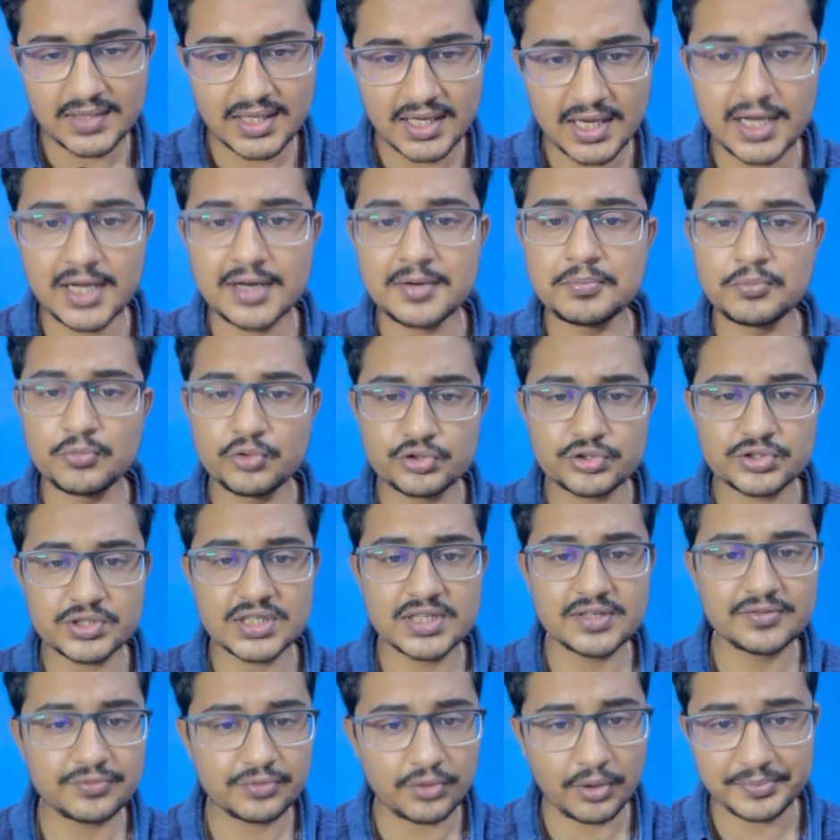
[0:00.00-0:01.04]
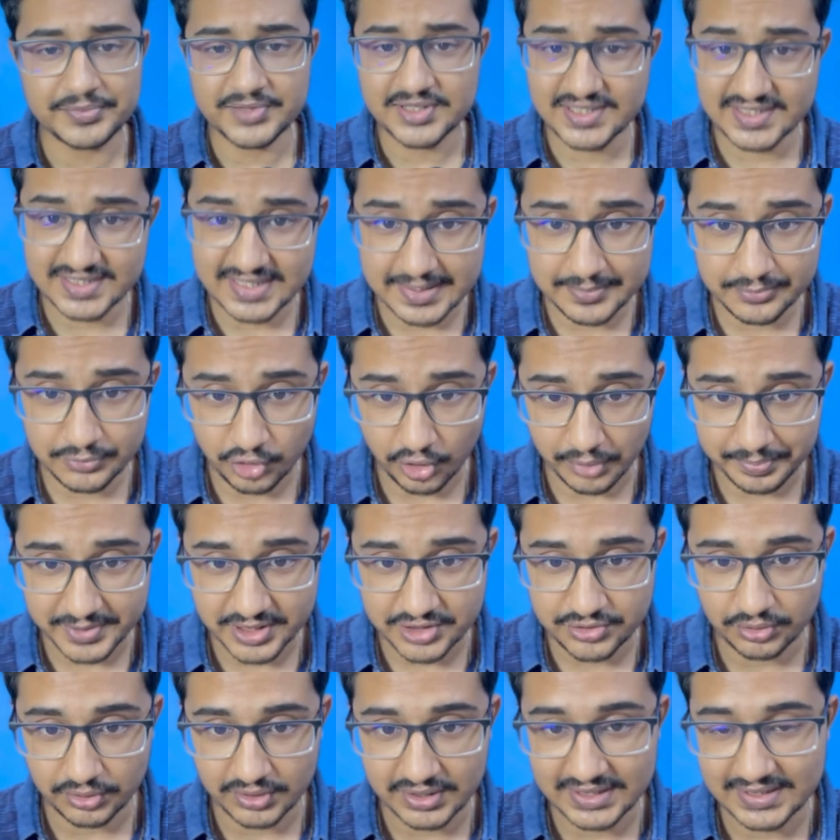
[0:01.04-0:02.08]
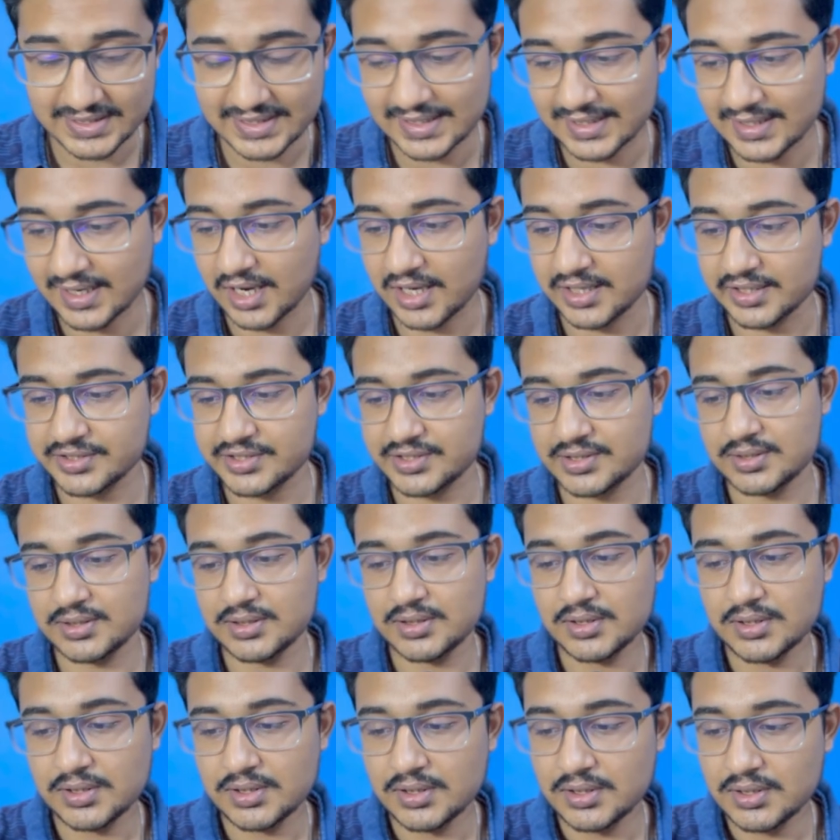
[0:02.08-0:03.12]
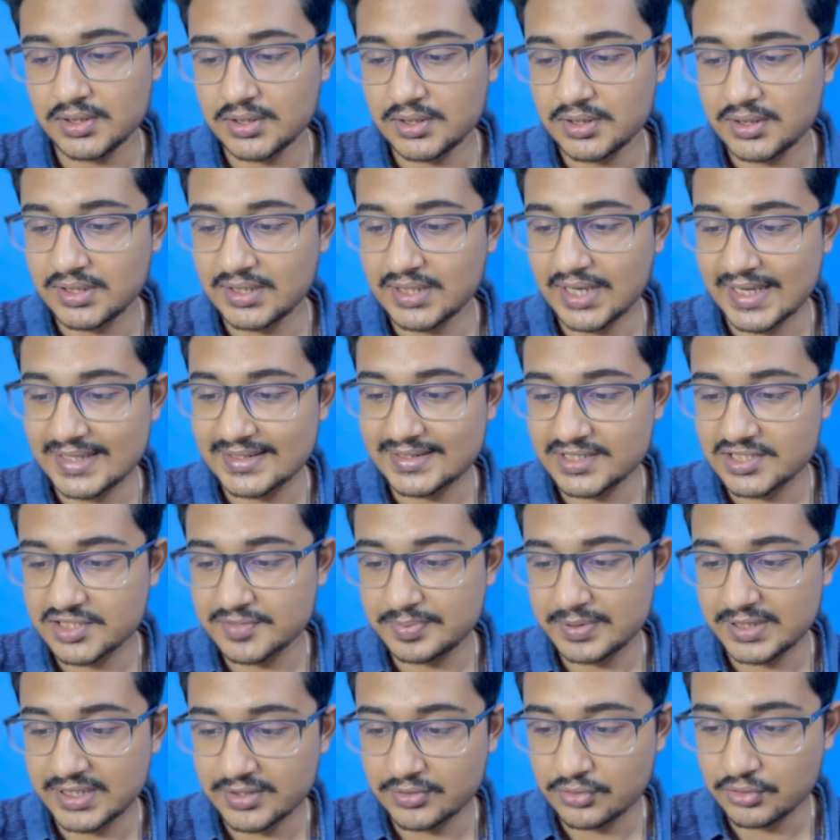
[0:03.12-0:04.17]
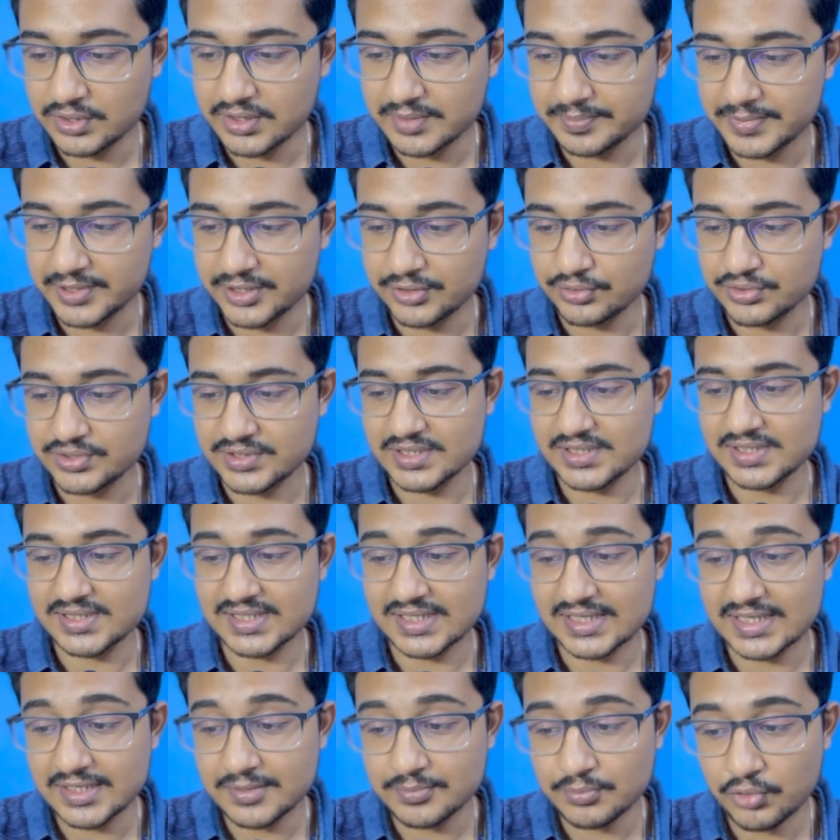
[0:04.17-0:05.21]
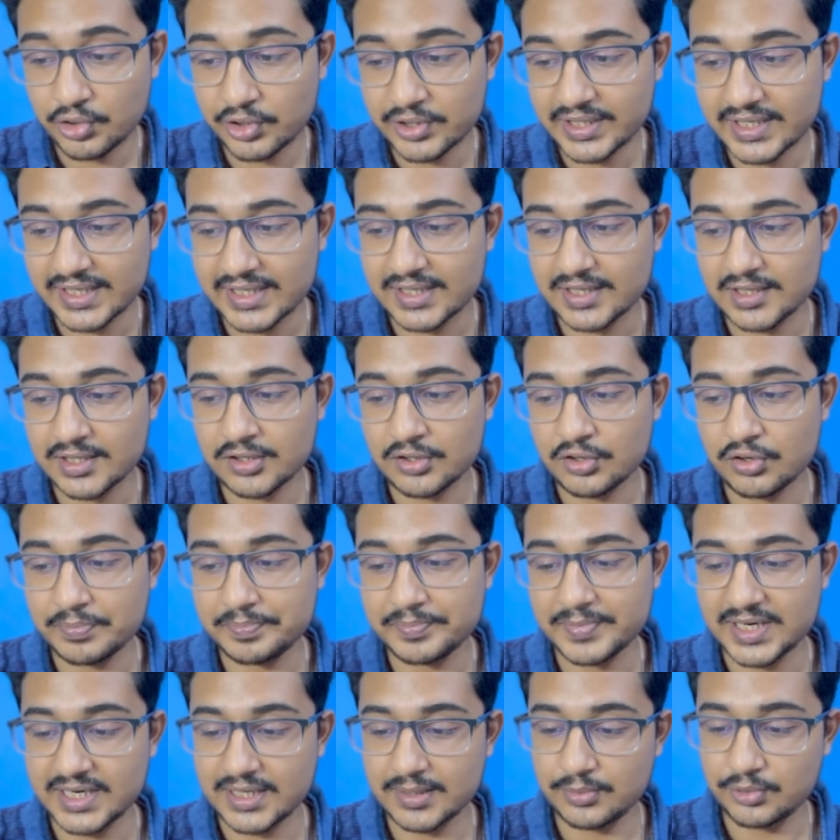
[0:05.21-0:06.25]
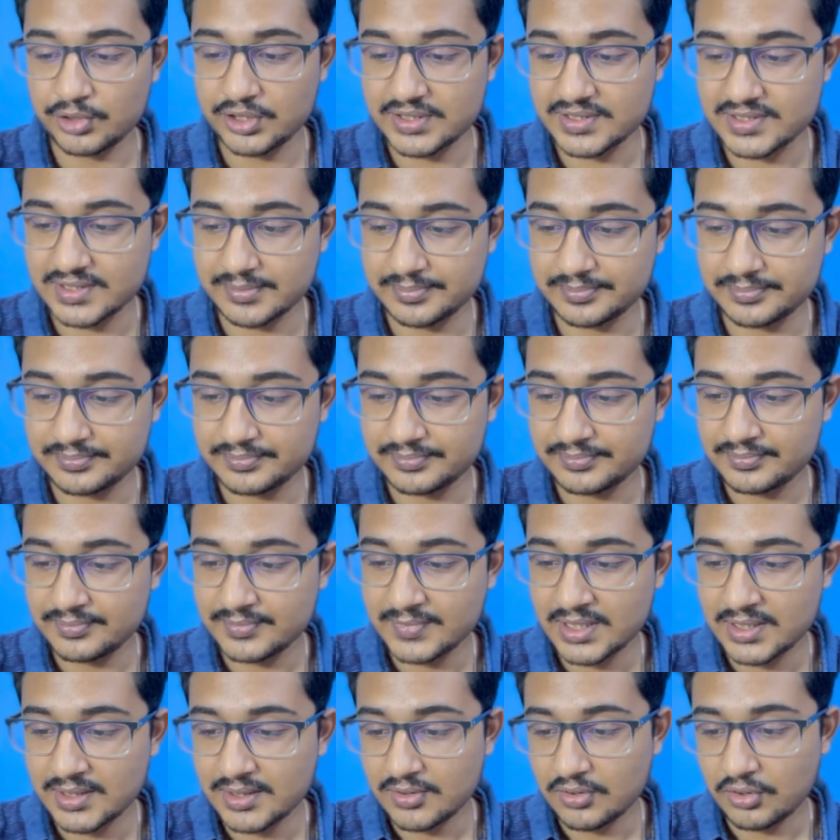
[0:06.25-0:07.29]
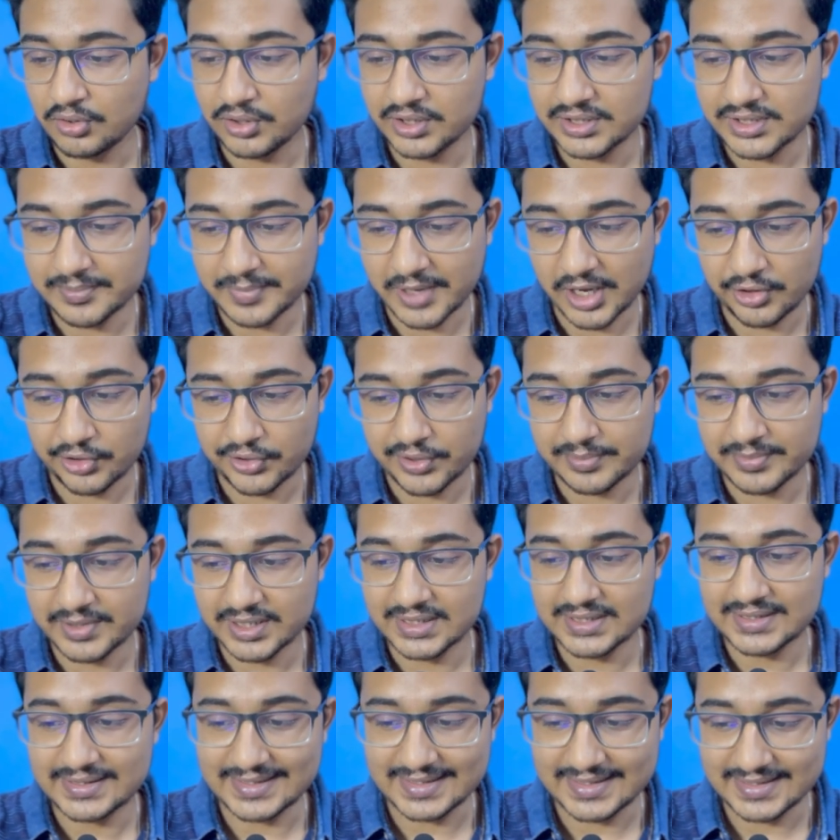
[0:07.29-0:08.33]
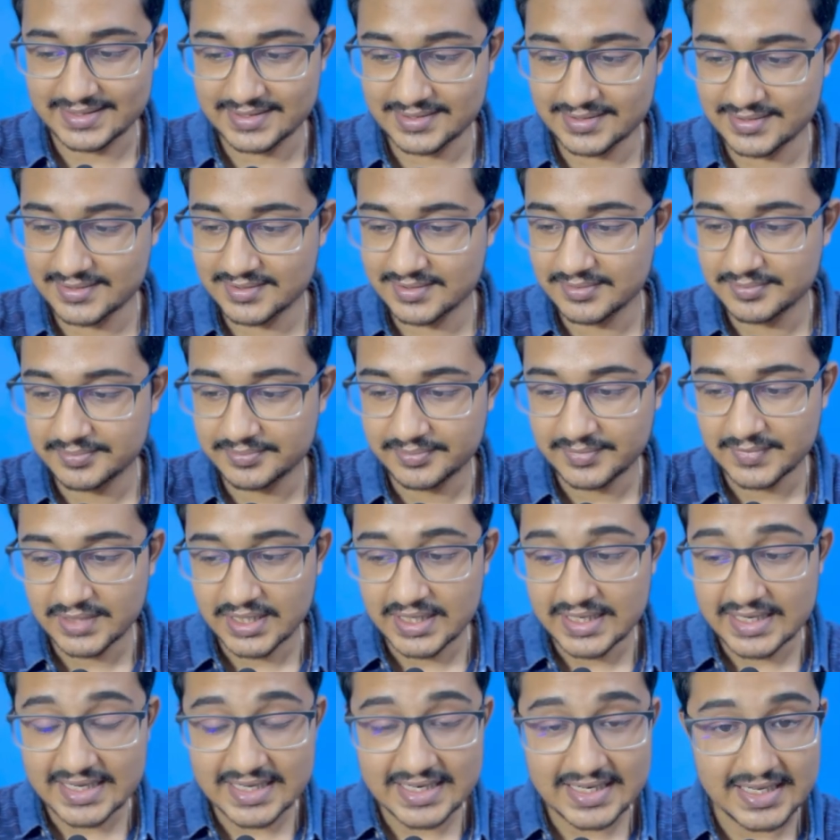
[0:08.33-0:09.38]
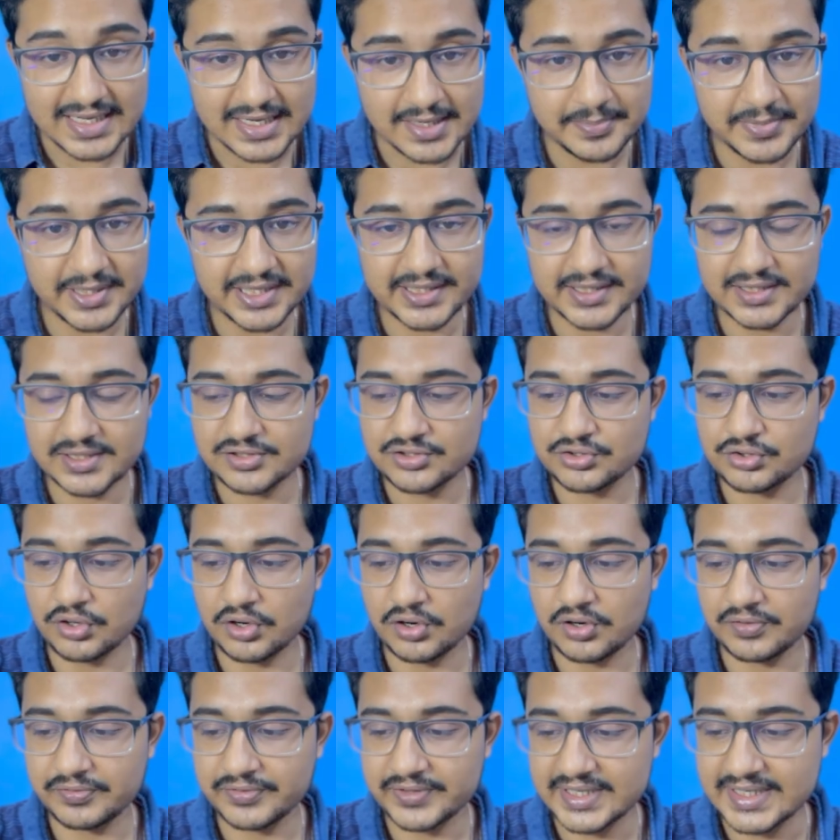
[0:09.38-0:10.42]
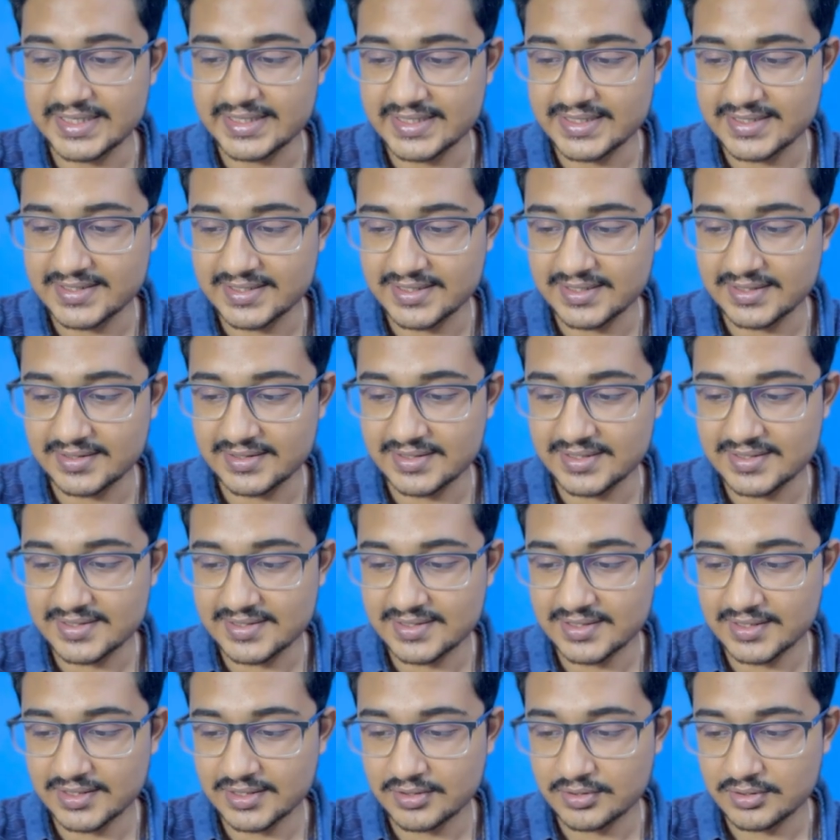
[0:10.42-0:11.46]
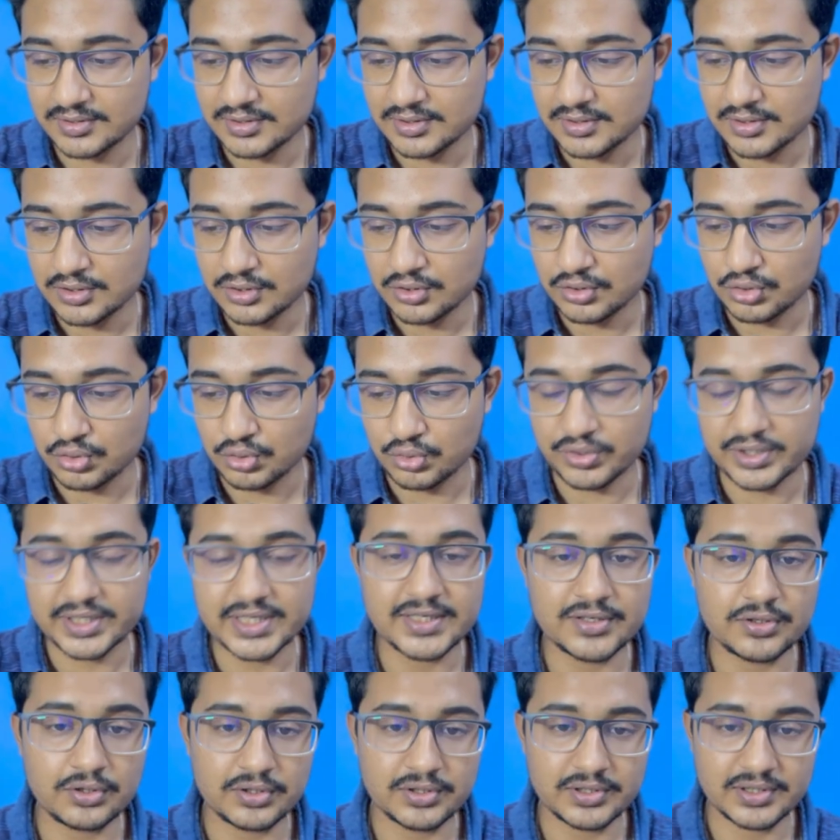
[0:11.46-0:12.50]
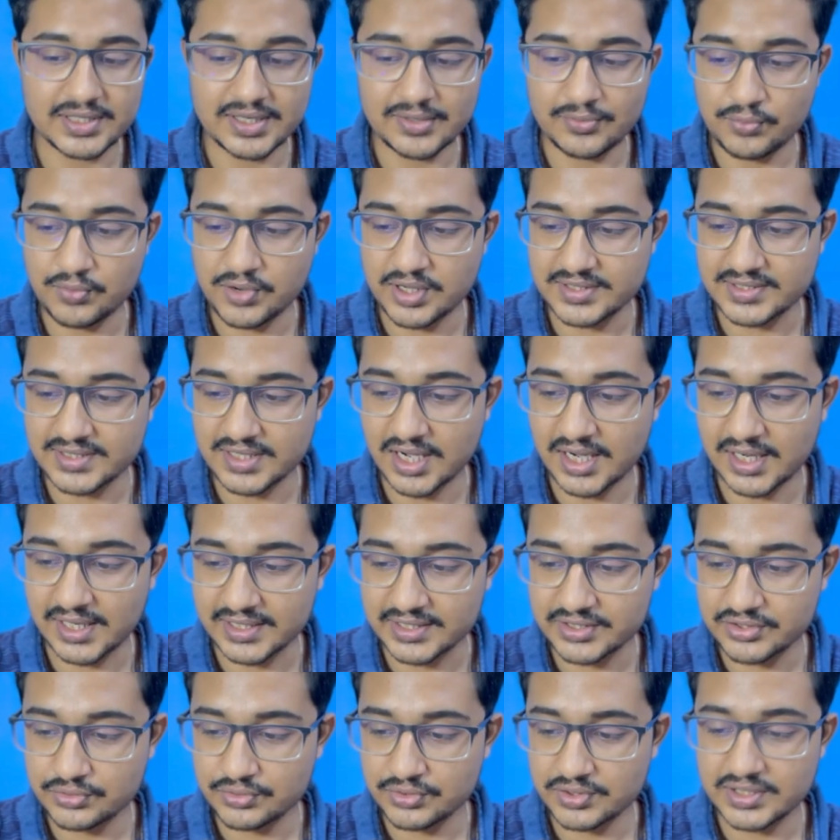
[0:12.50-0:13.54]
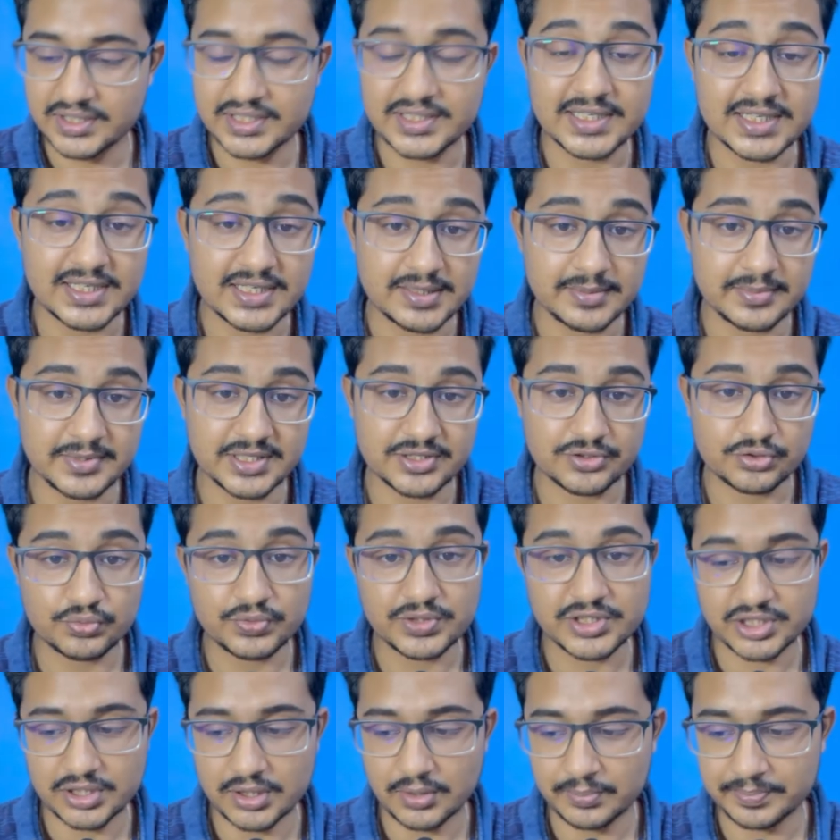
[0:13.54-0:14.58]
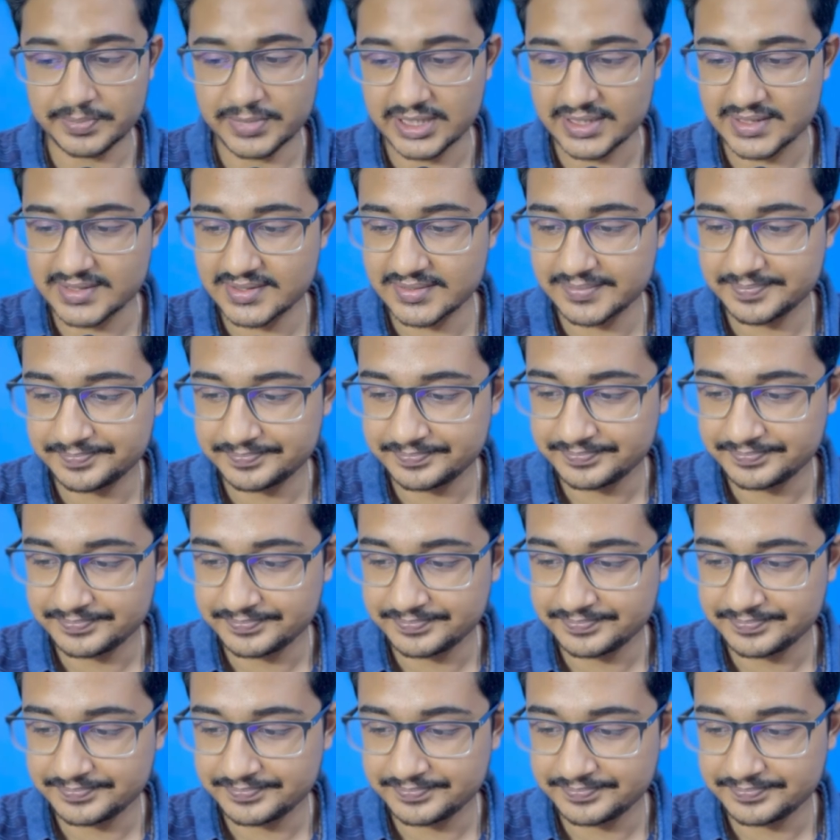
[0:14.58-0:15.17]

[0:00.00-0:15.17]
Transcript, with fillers: and mostly from the same topics only they are asked like the sphingolipidosis, inborn error of metabolism, all the biochemical tests, inhibitors of ETC. This year, rotenone was asked, it inhibits which complex.